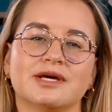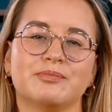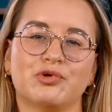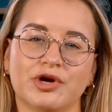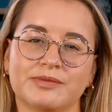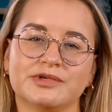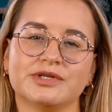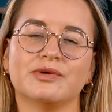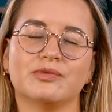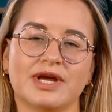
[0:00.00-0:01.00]
appointment
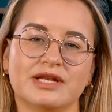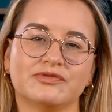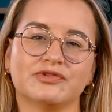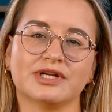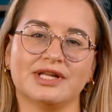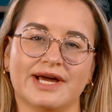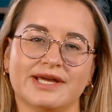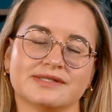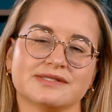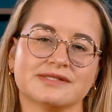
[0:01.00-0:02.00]
rate for
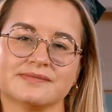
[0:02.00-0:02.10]
clients.